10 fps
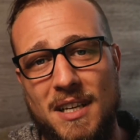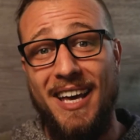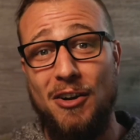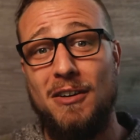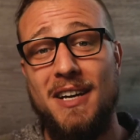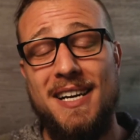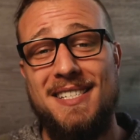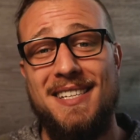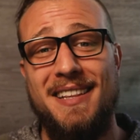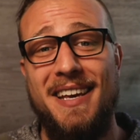Hang on
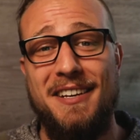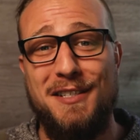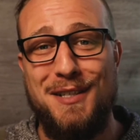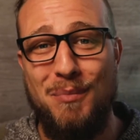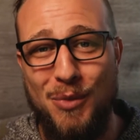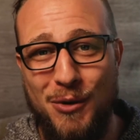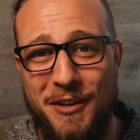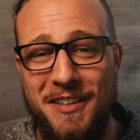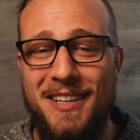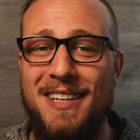guys, there's
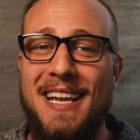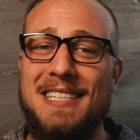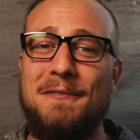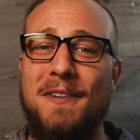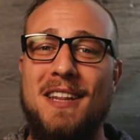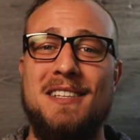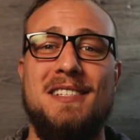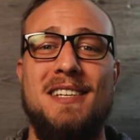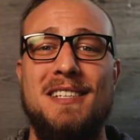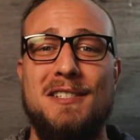more. The next
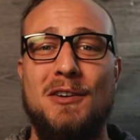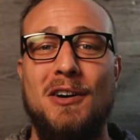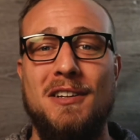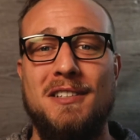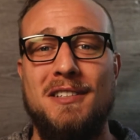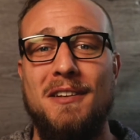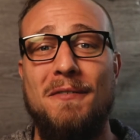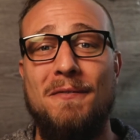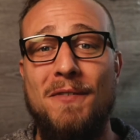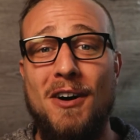fallacy is called the
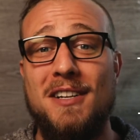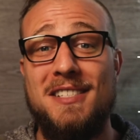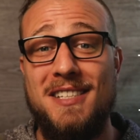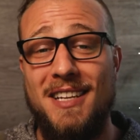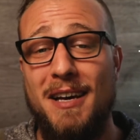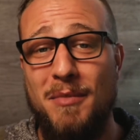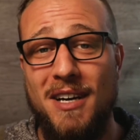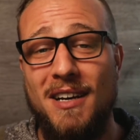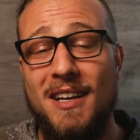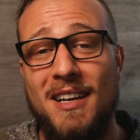false dilemma,